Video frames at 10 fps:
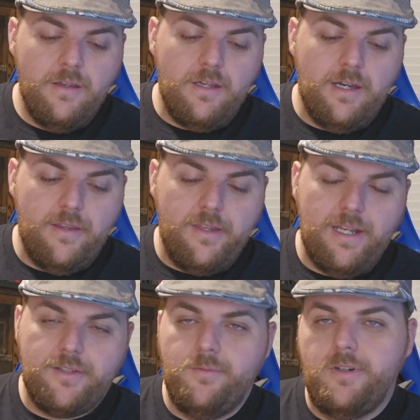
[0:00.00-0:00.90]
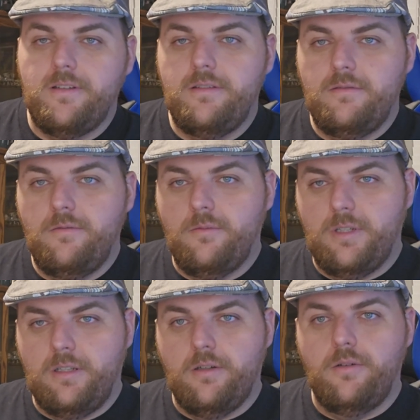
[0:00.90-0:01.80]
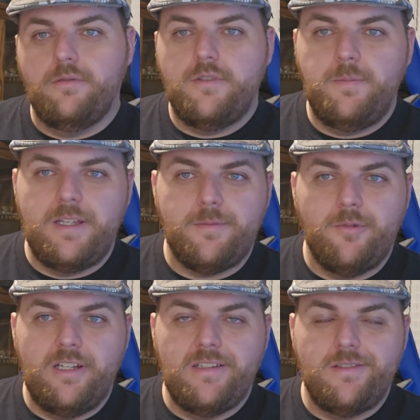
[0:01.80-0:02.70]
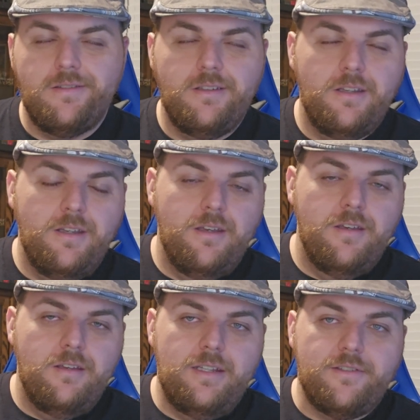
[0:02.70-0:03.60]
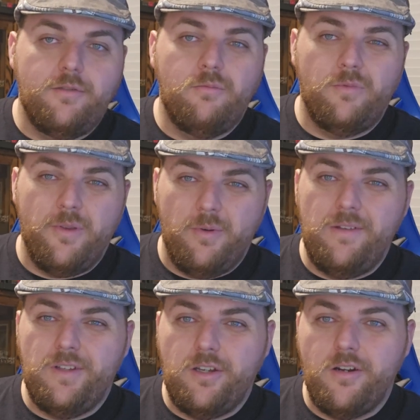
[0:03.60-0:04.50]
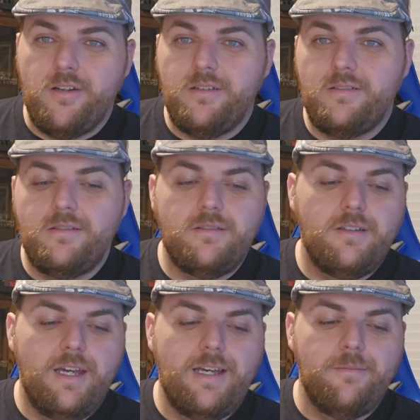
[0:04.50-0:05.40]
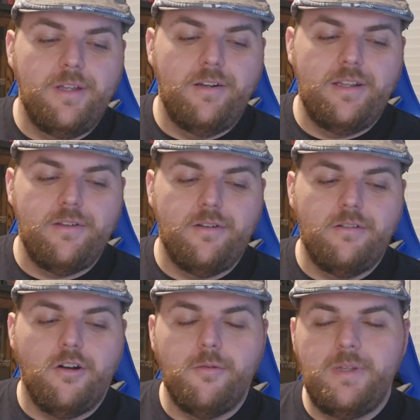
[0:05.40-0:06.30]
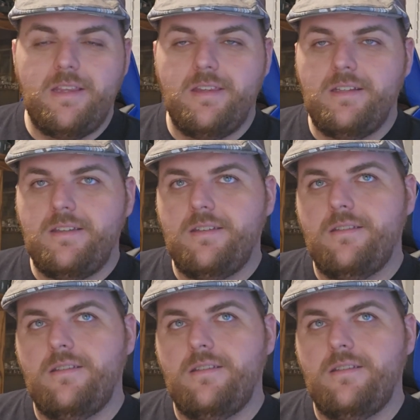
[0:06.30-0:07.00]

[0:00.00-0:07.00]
The next one, we're going to go Space Marines. It's the Raven Guard. They're another army that